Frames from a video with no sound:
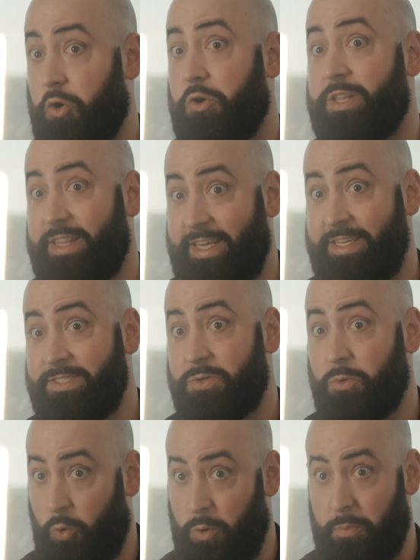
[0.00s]
current
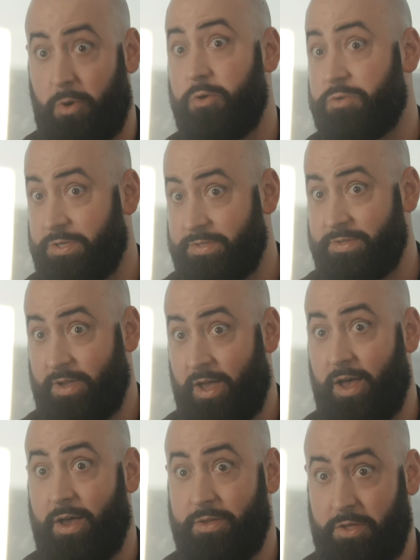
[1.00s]
lease or purchase,
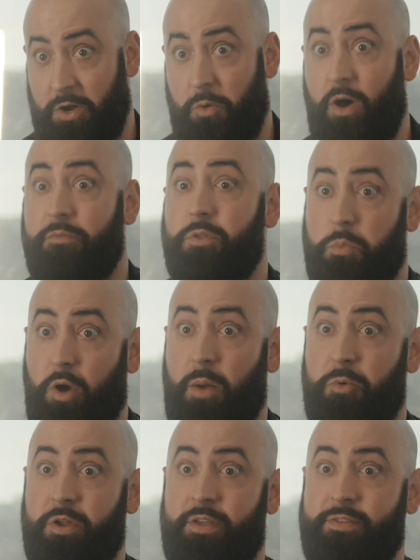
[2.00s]
of the
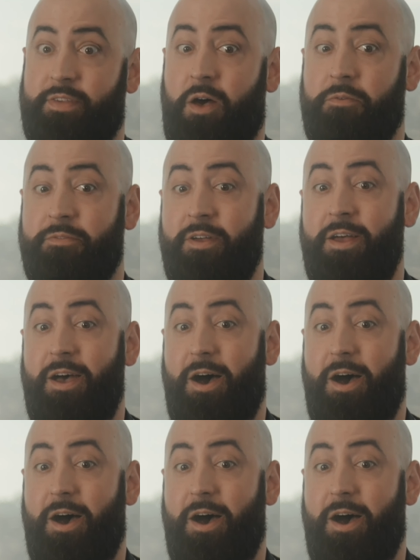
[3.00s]
property itself.